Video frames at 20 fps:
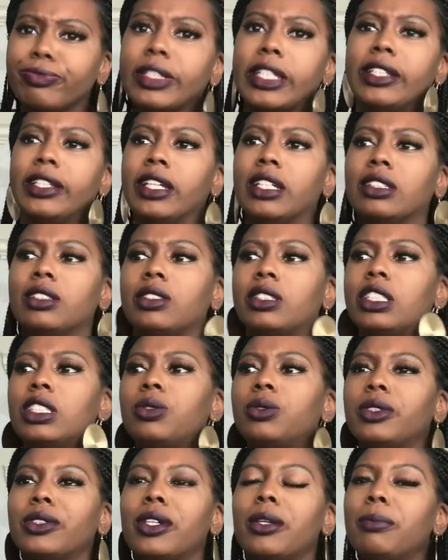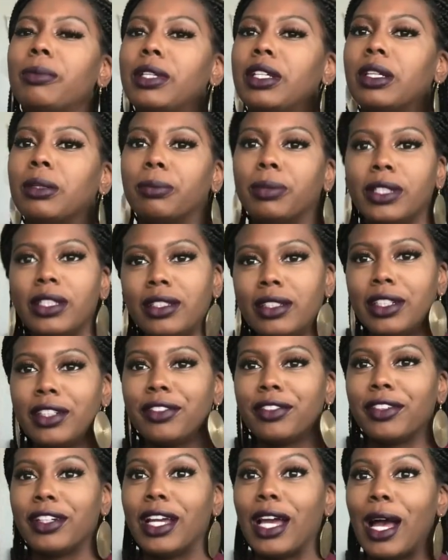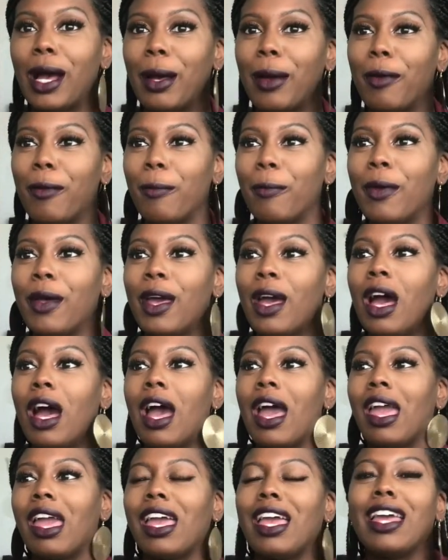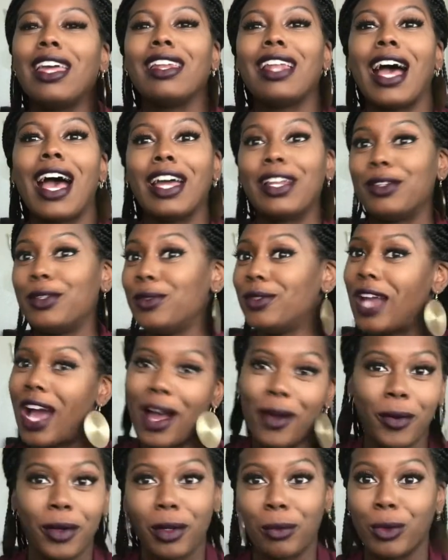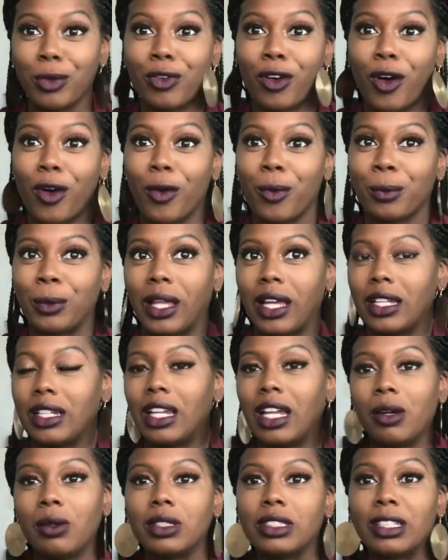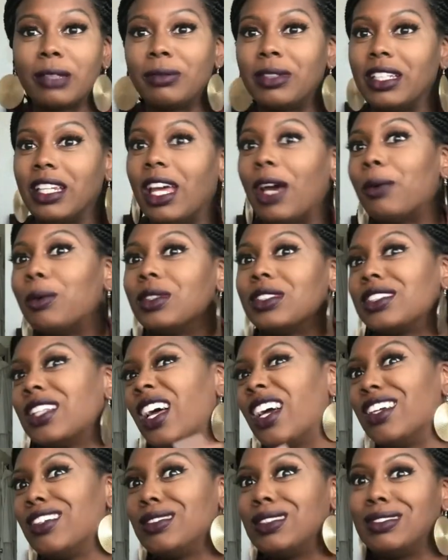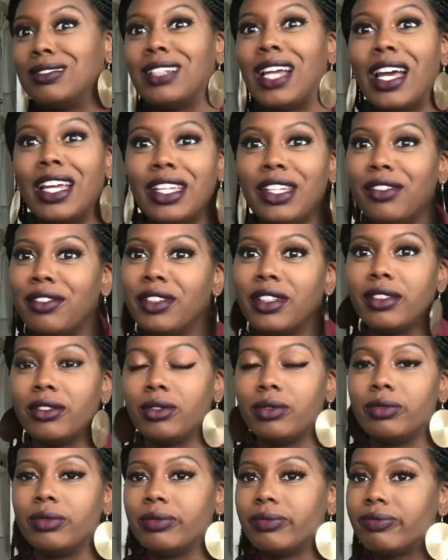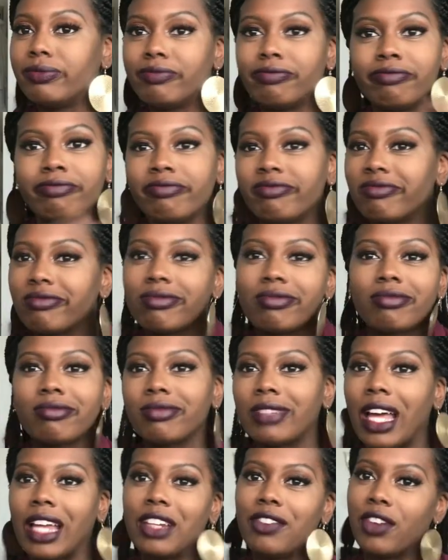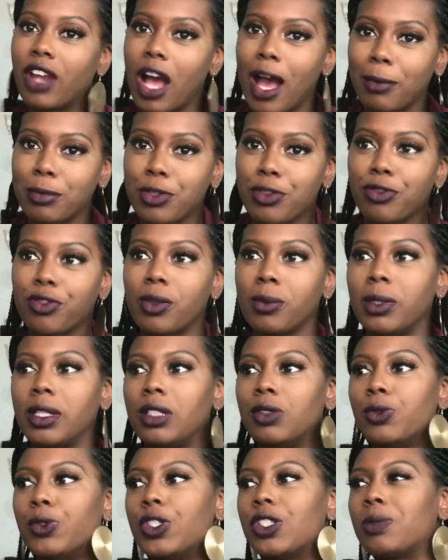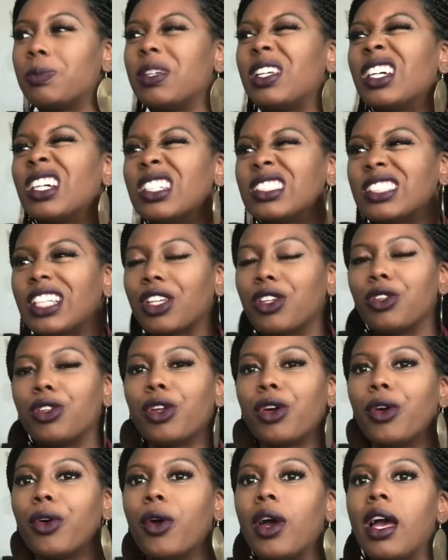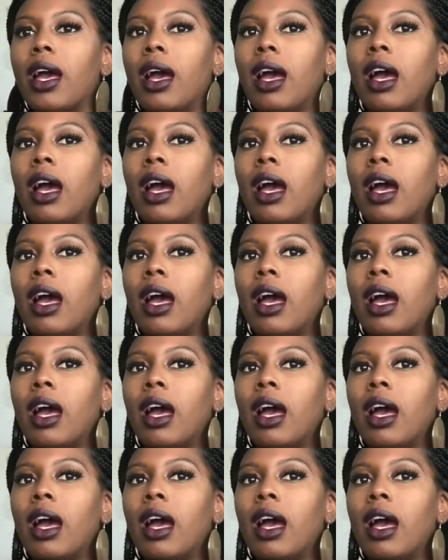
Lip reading: yeah, so this one's gonna be completely different. And I do not want to move home. Like that was something that was like not even an option for me, just because, like, you know,